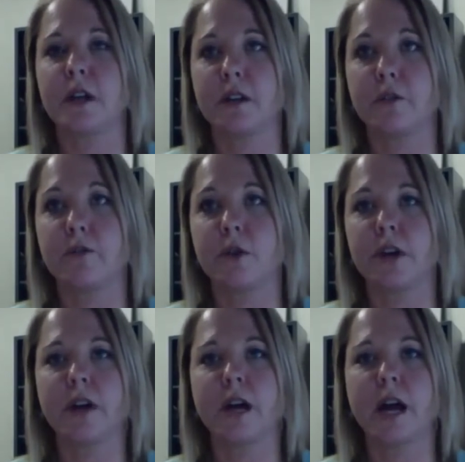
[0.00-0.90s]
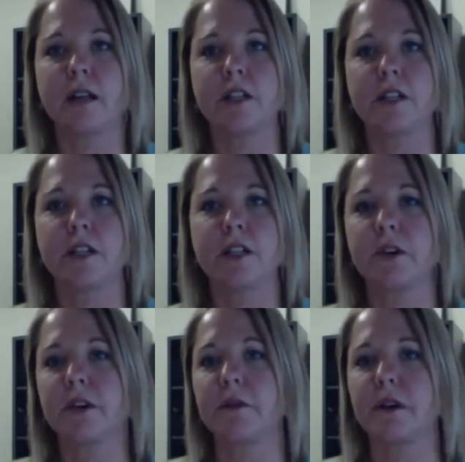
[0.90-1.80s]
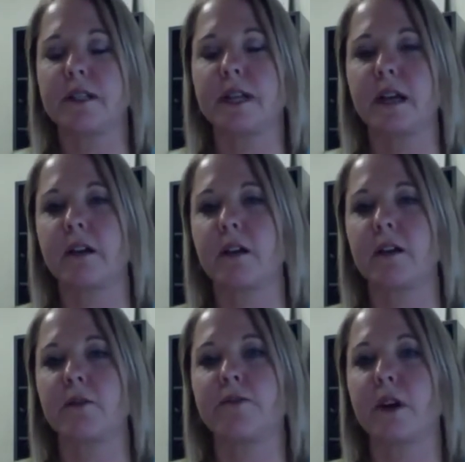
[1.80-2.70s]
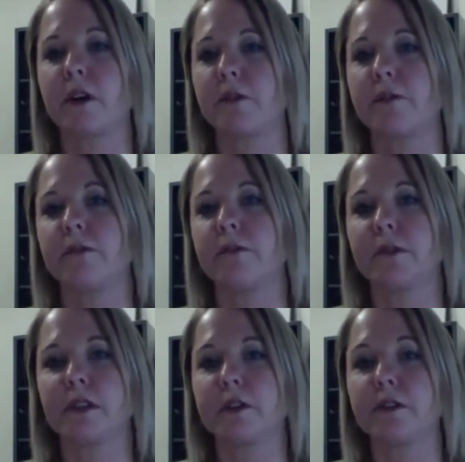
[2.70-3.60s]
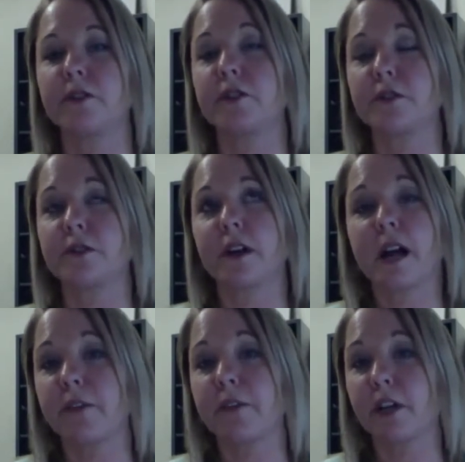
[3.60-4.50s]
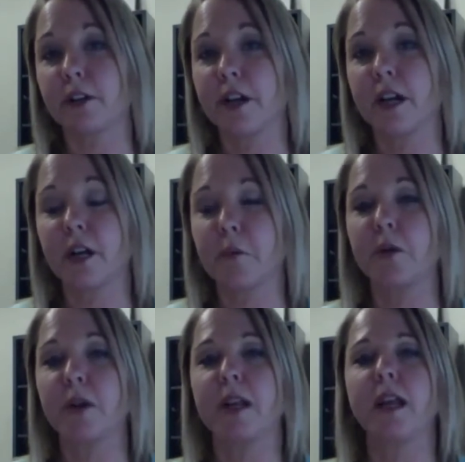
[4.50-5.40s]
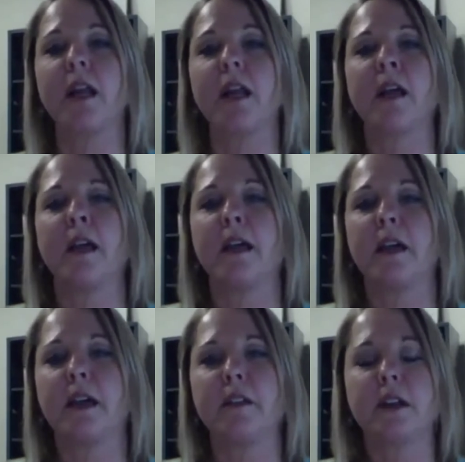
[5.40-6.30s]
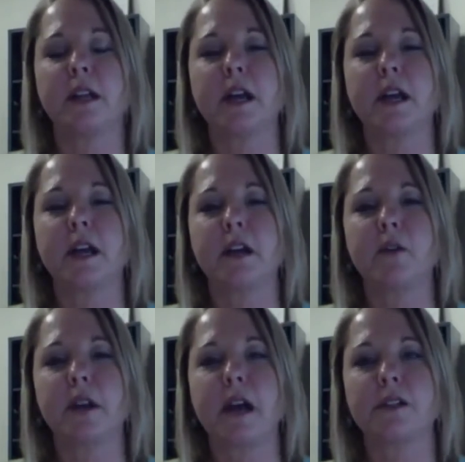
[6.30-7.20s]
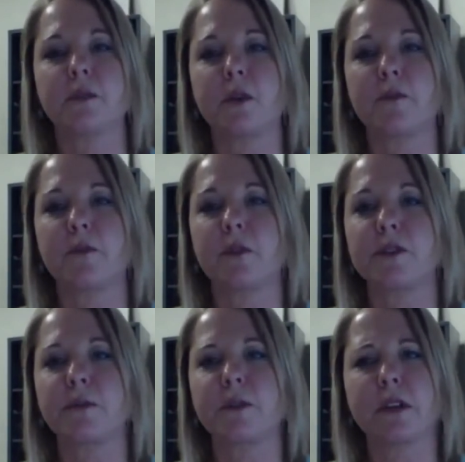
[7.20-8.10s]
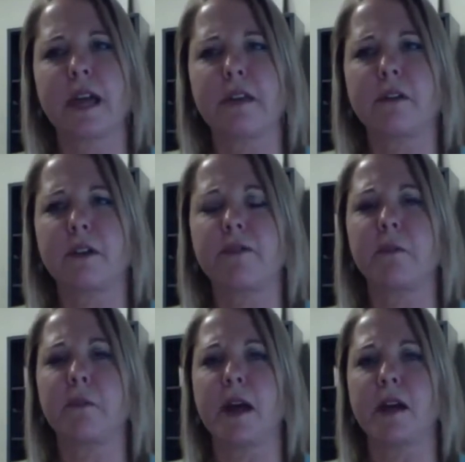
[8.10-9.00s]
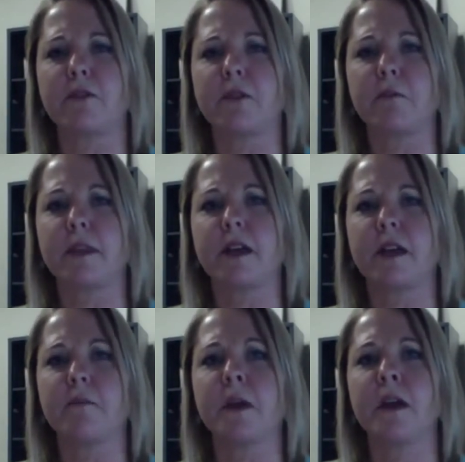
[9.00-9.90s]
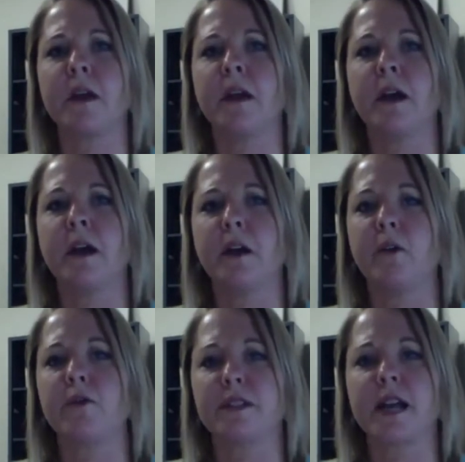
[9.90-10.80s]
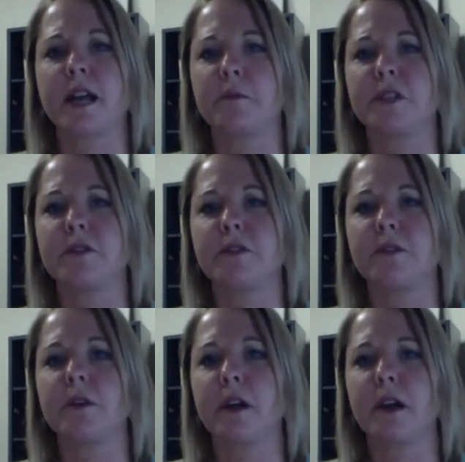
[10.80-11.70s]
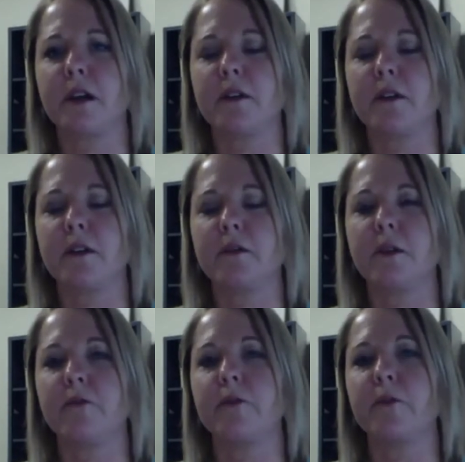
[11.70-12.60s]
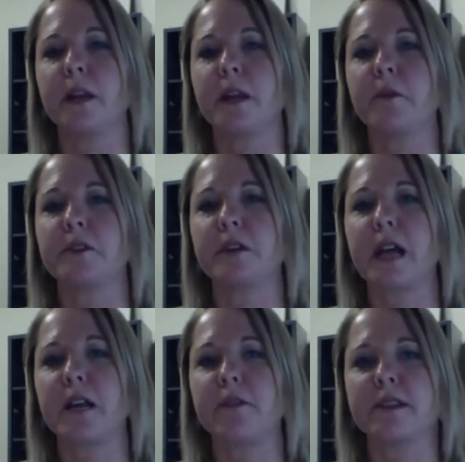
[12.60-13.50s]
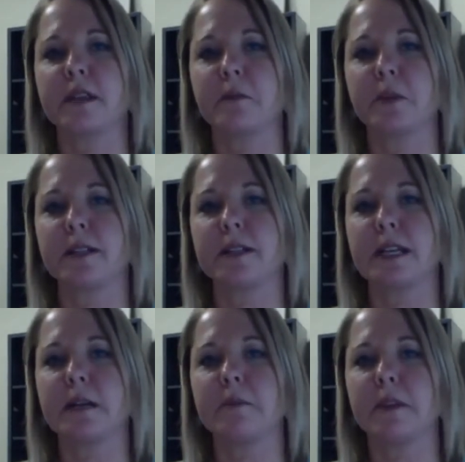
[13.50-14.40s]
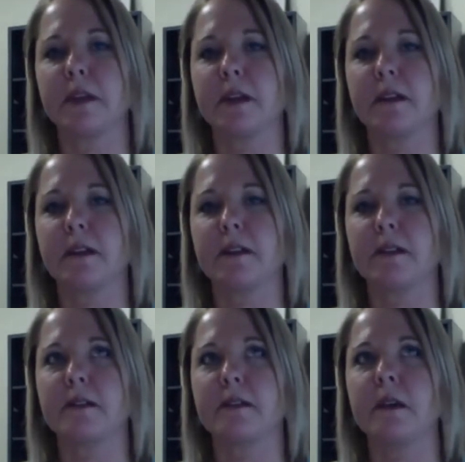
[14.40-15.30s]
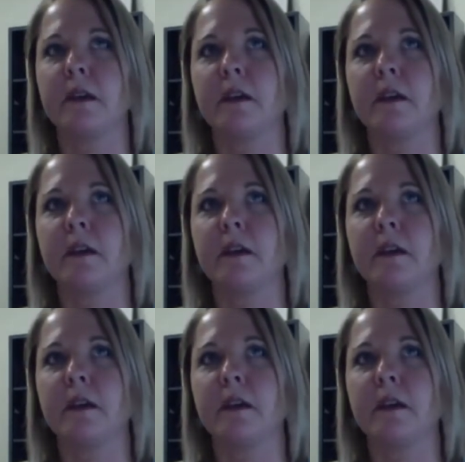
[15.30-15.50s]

onto a four-year college, where your career and tech are their students are kind of in a learning community and looking at going out into the workforce. So really gathering feedback from them over time too. We've been able to kind of assemble a team that is